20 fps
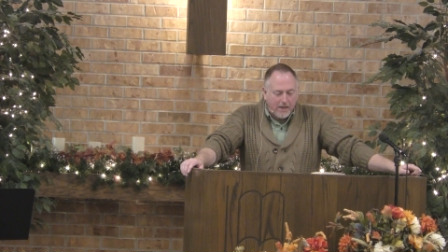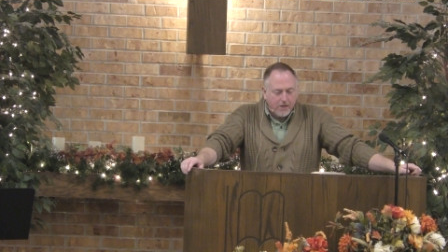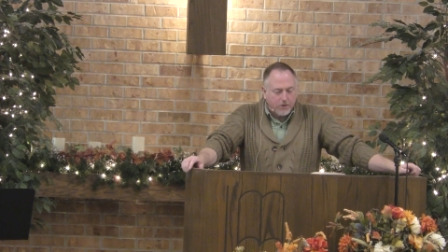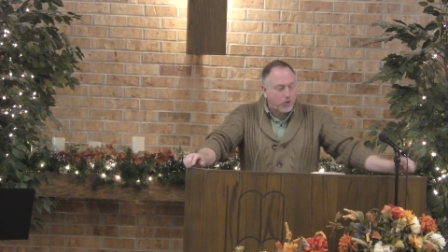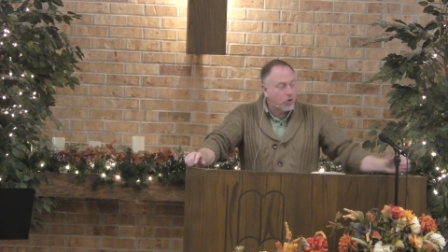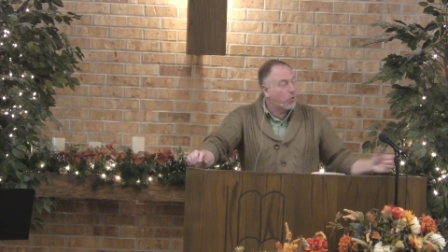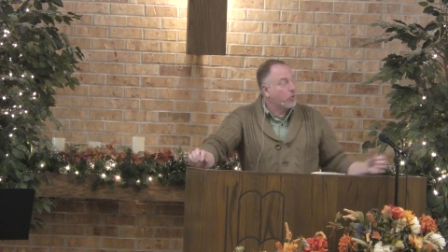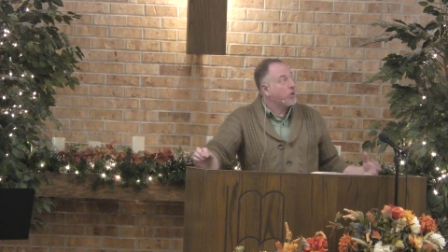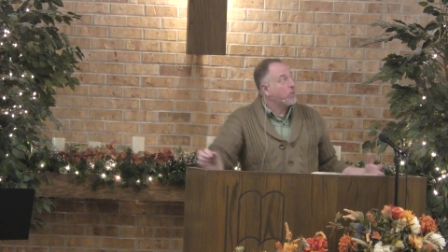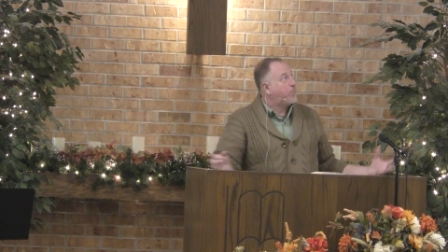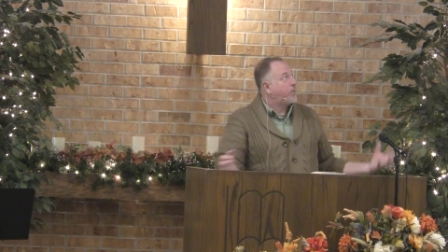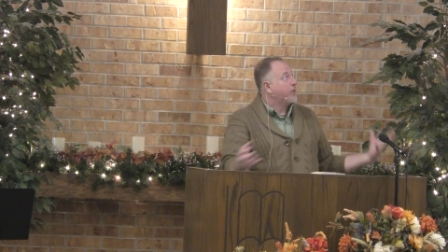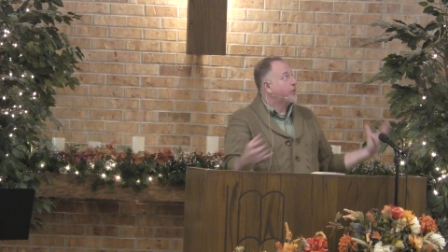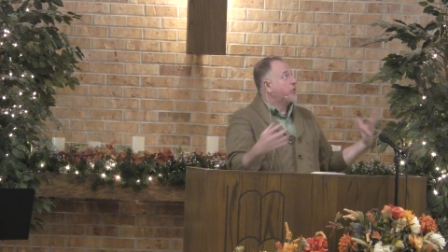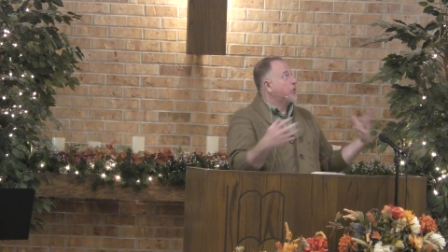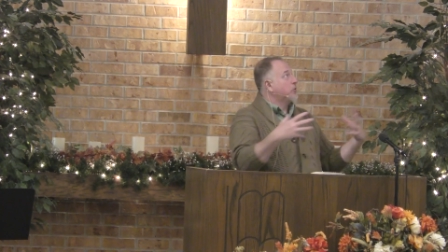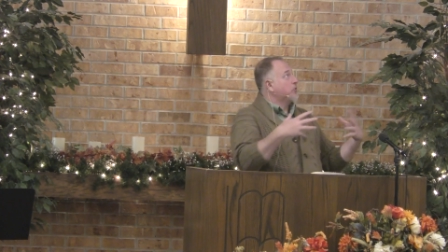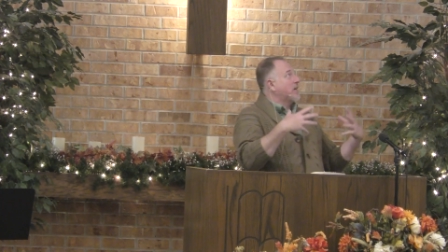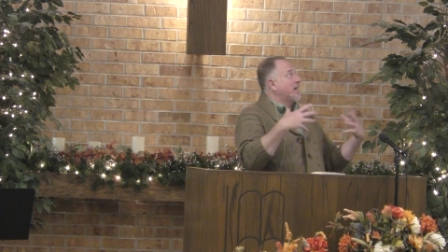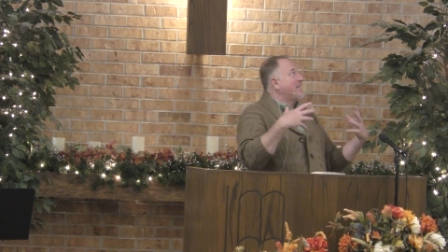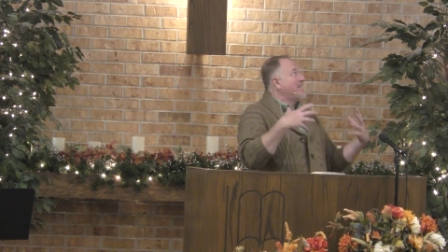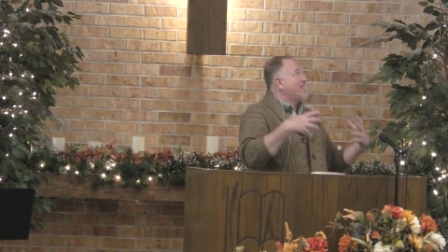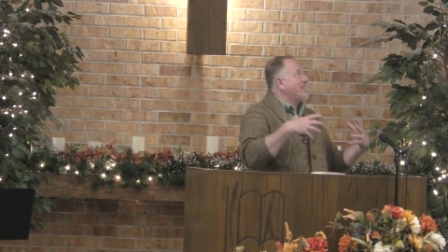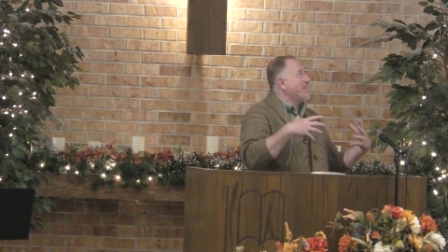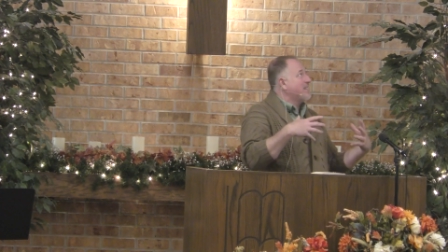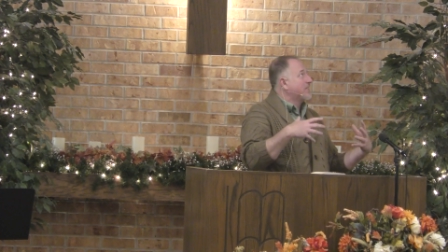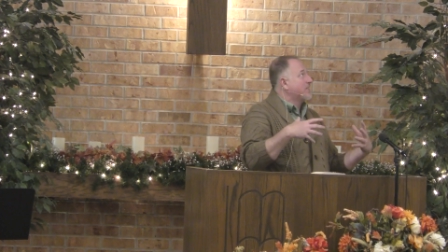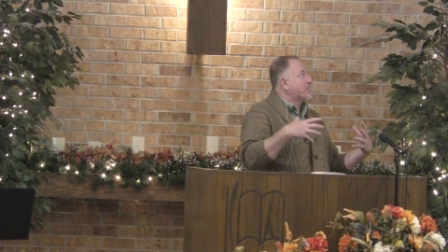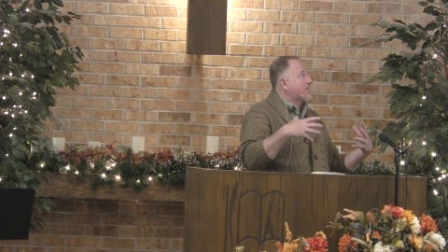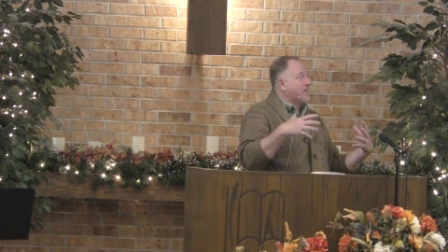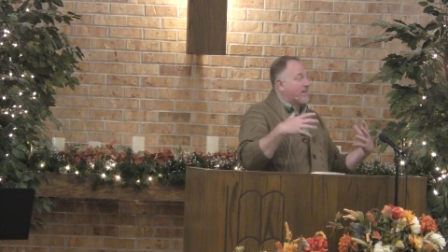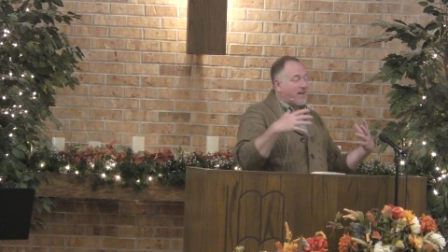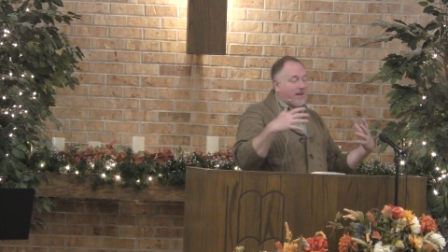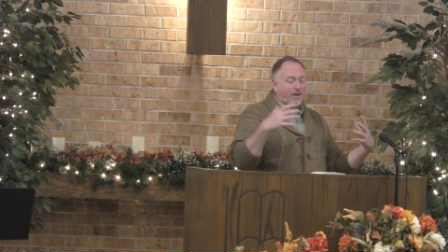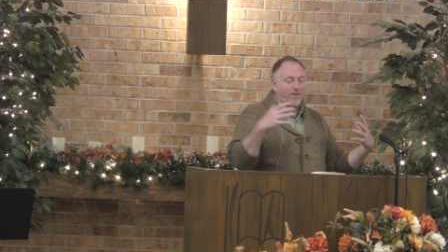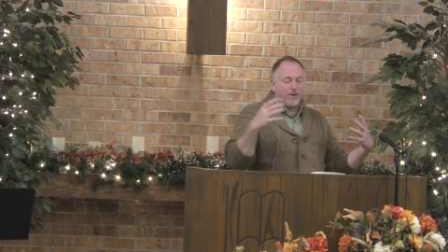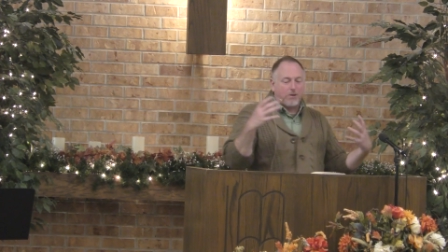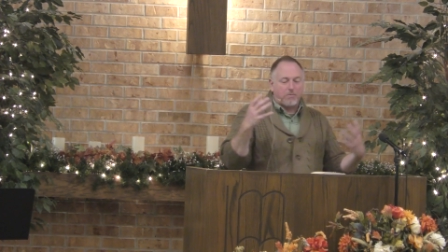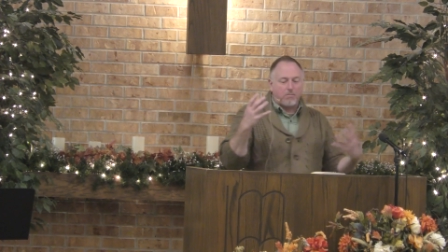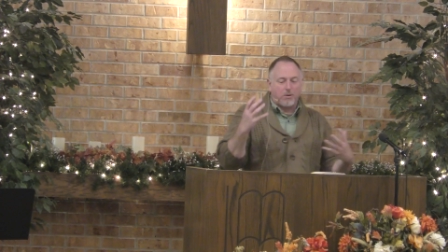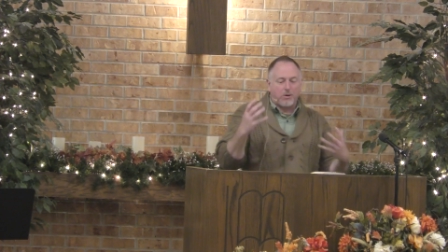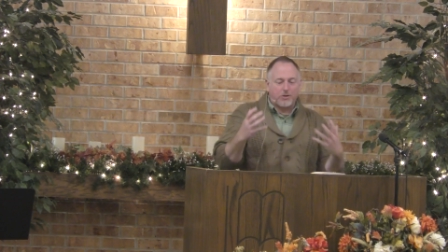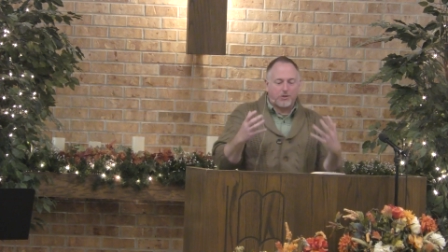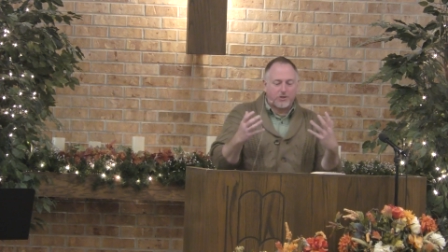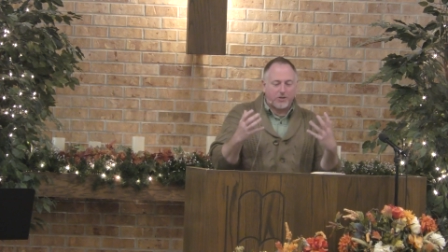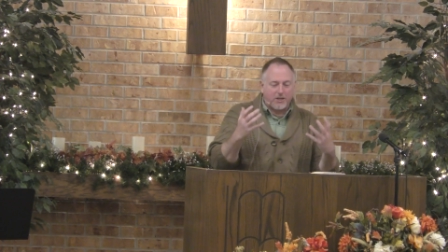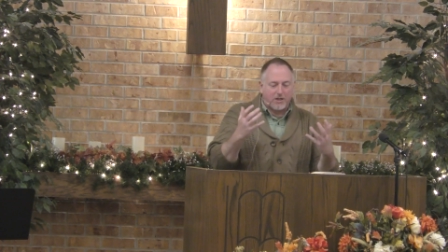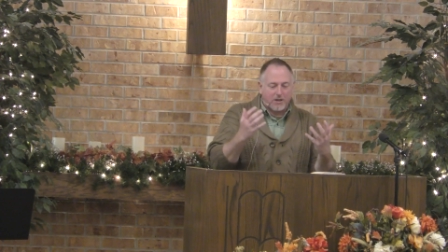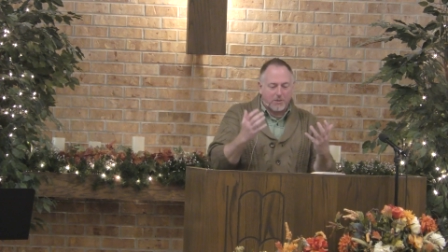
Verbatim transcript: So you put those ideas together mercy,